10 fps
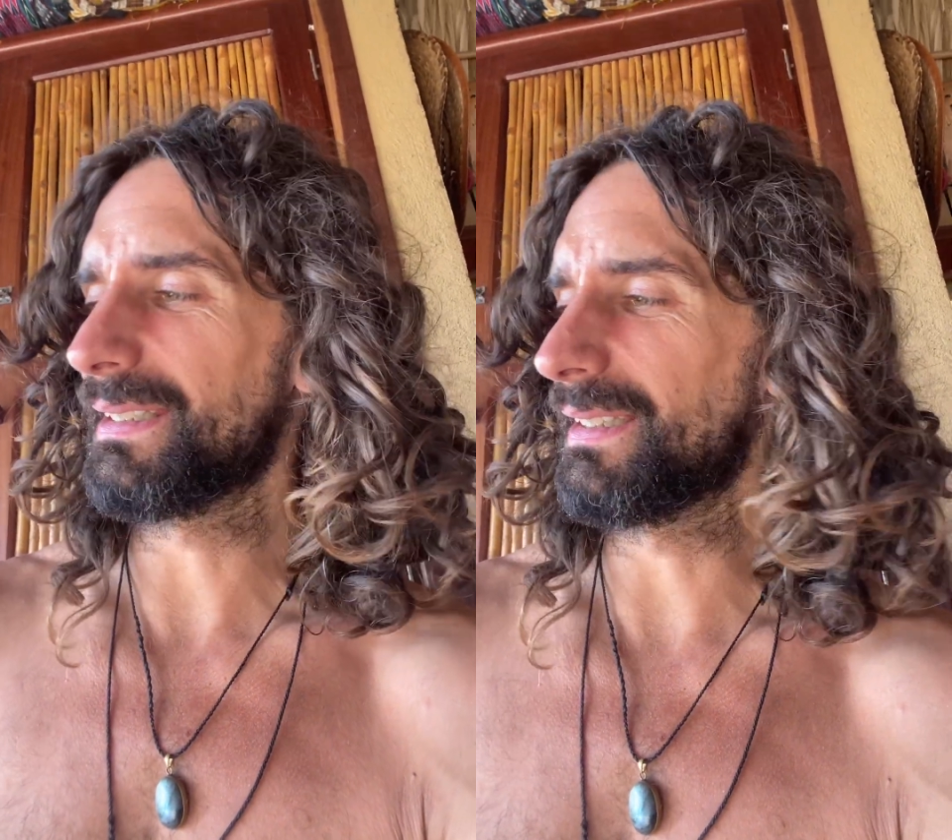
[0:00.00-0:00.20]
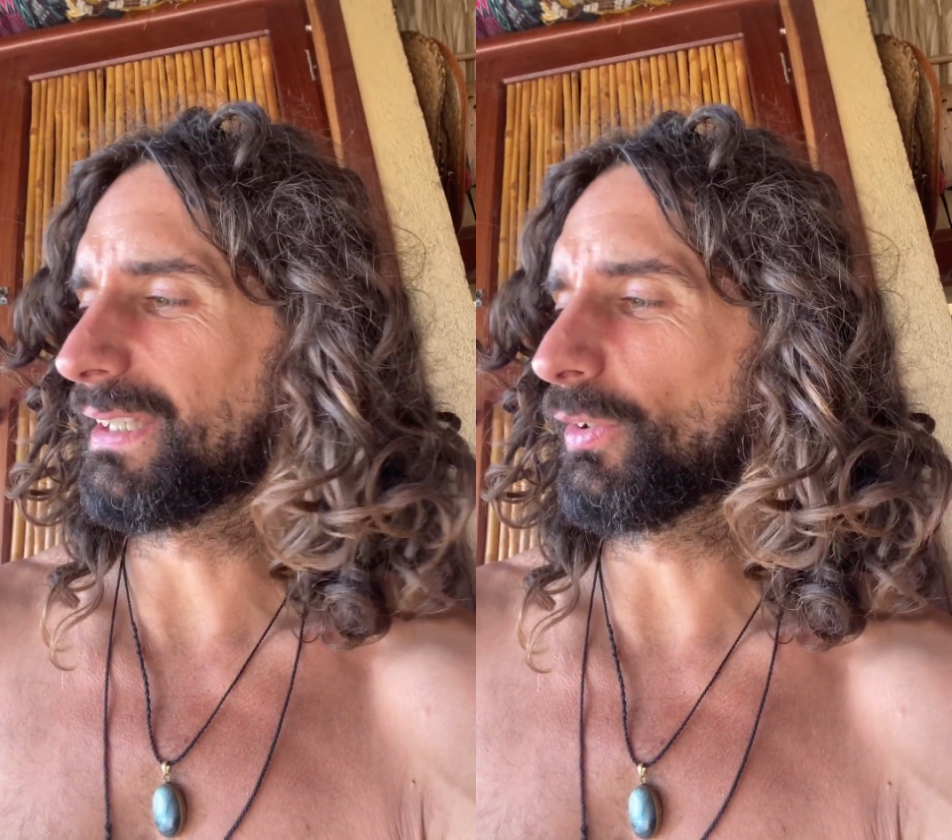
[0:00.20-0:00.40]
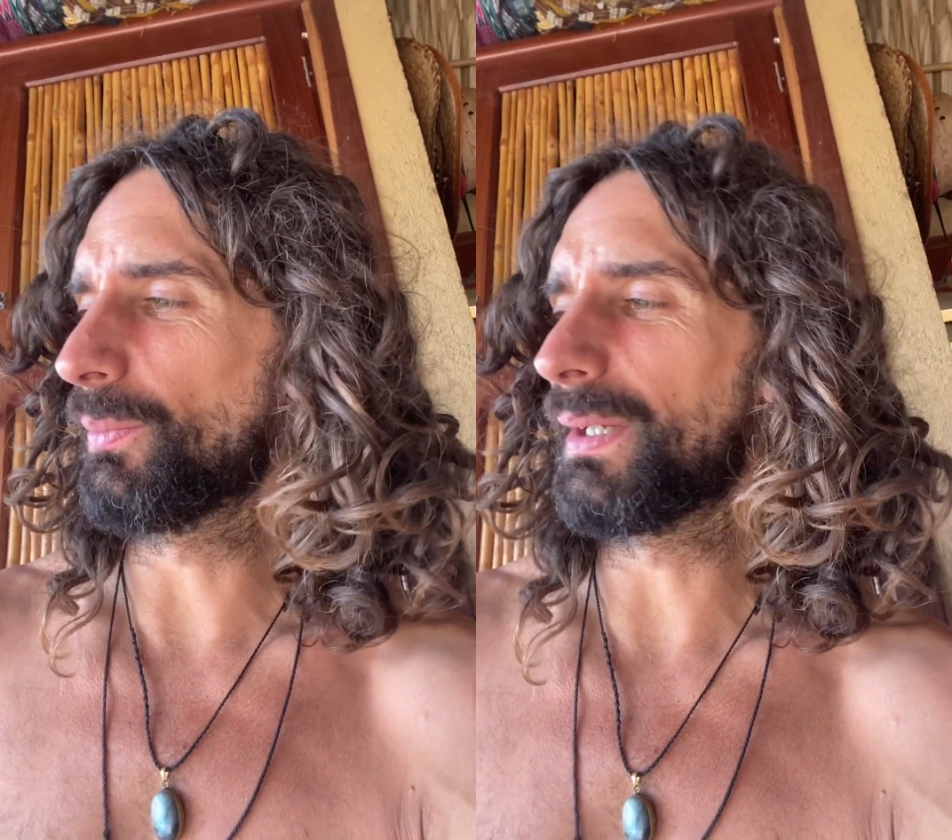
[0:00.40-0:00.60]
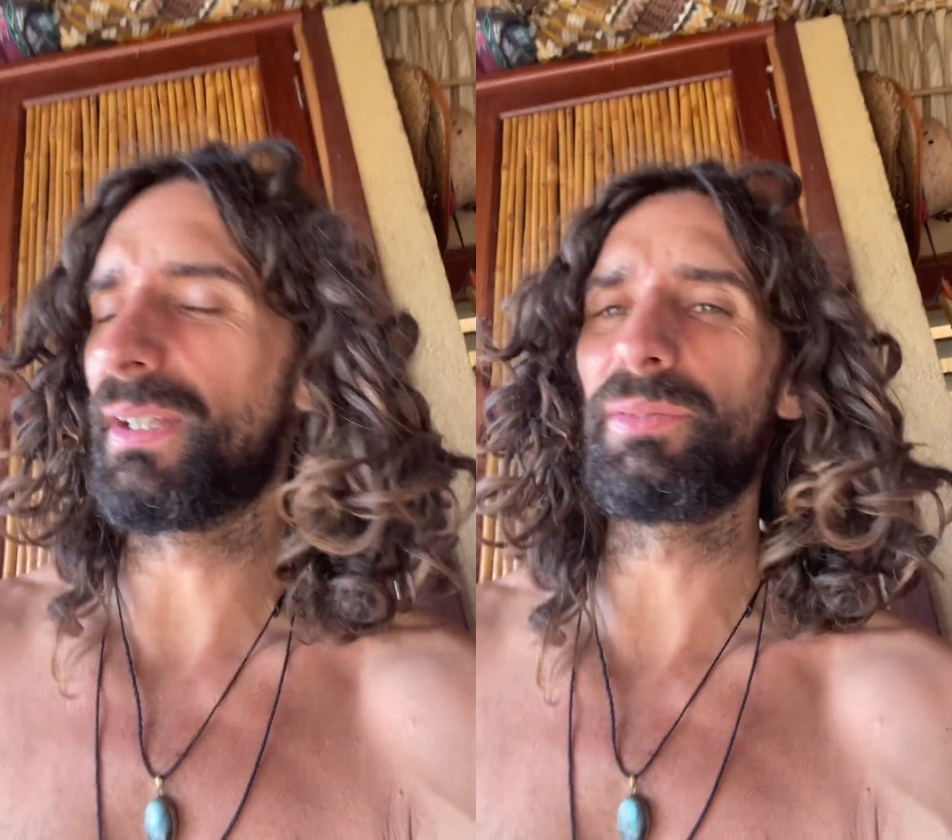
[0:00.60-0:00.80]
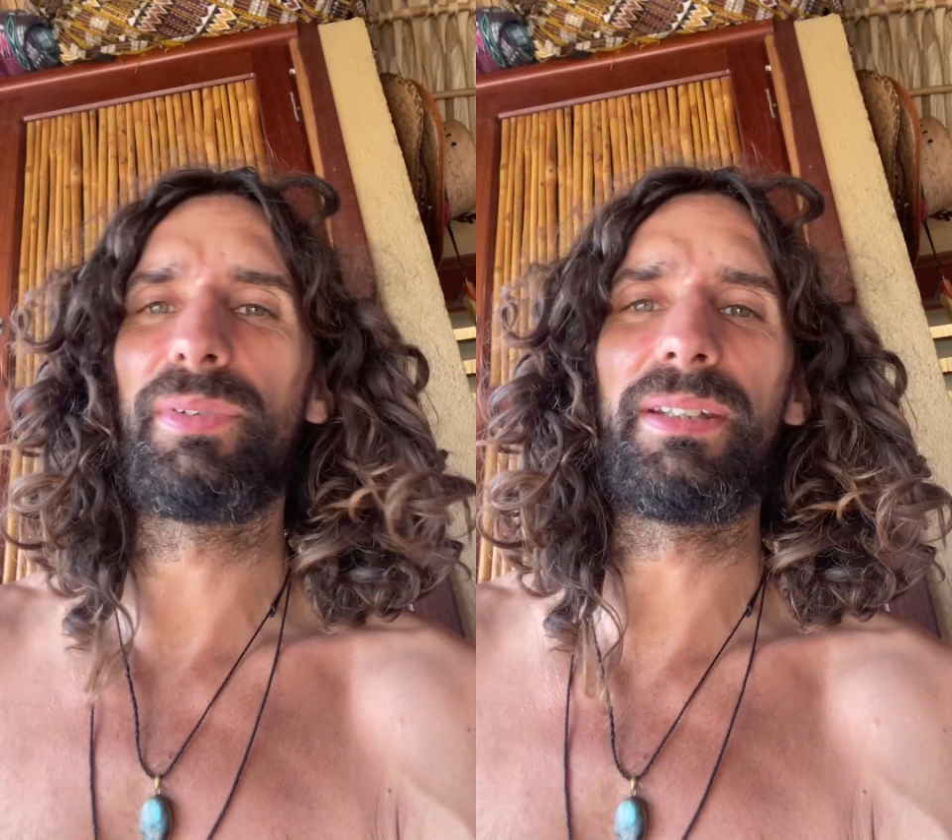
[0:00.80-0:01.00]
a little bit
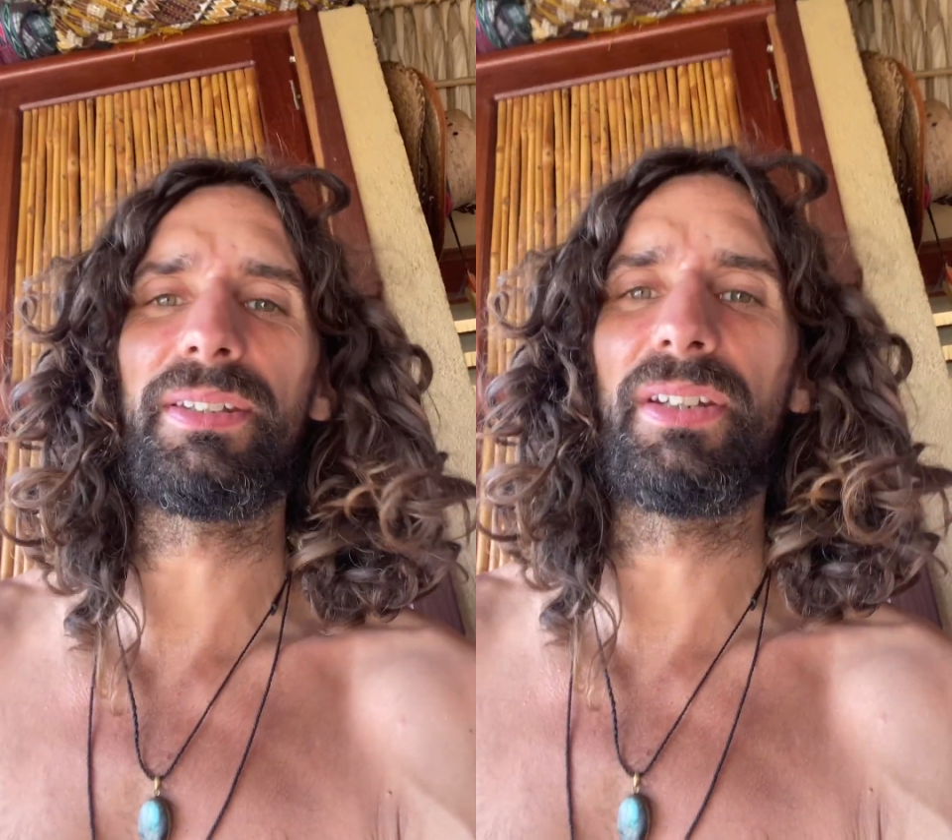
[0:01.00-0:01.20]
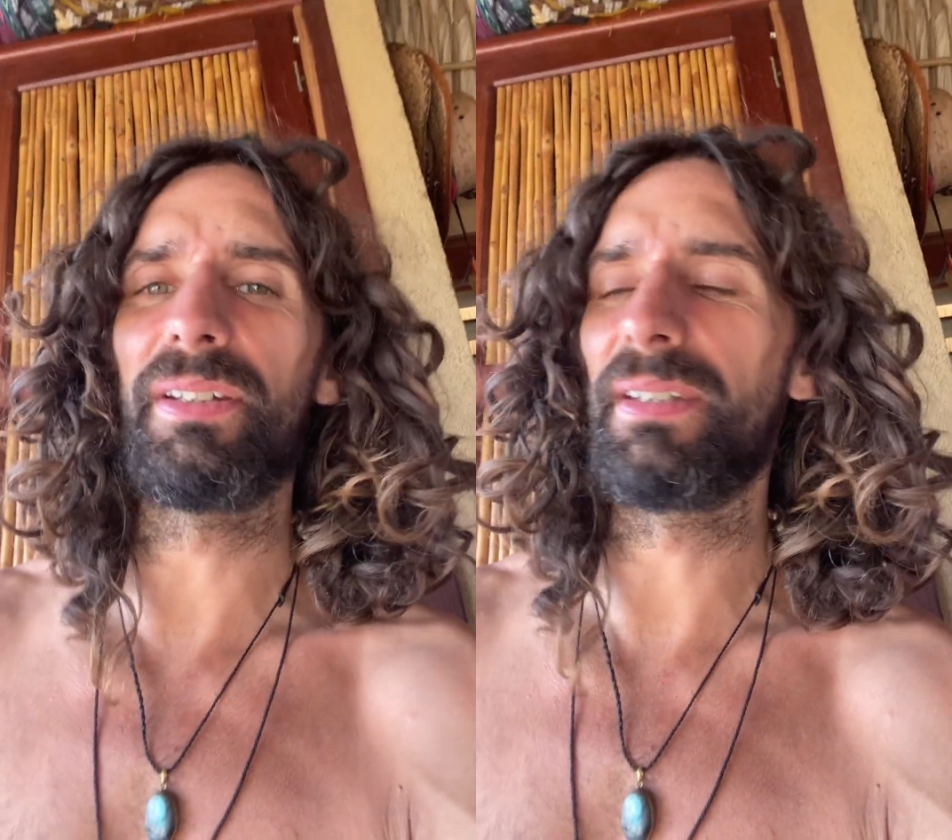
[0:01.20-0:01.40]
and returned